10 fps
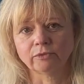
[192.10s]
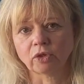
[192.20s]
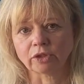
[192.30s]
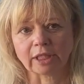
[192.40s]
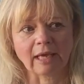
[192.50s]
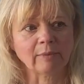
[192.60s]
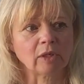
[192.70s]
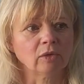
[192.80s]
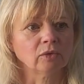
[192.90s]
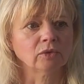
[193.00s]
toxic
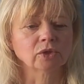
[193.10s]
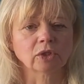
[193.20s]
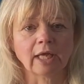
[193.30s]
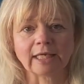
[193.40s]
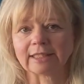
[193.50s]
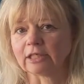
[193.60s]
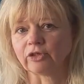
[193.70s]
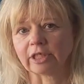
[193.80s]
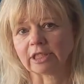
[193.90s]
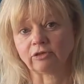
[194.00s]
chemicals,
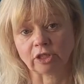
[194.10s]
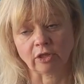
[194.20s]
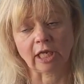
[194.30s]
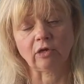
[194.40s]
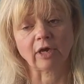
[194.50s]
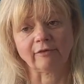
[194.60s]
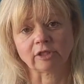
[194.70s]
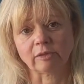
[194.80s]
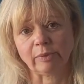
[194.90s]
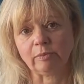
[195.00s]
etc., etc. So they look
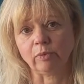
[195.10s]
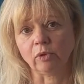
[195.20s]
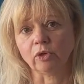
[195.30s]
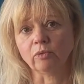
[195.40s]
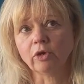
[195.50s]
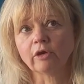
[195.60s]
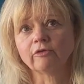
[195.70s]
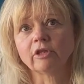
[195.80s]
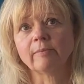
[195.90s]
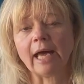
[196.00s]
after the people who work
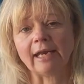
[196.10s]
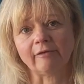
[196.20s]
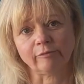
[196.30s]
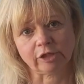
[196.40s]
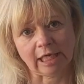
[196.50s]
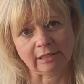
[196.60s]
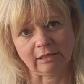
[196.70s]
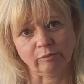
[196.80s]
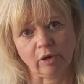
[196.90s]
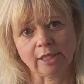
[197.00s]
for them and have
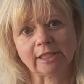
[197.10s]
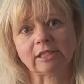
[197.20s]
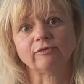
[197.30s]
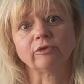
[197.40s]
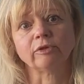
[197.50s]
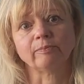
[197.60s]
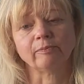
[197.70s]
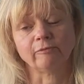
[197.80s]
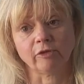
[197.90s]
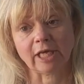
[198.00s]
protected prices for
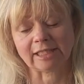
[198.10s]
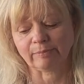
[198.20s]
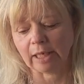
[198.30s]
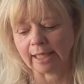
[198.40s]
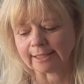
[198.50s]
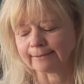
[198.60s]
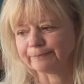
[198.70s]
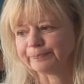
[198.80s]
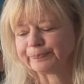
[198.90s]
their suppliers.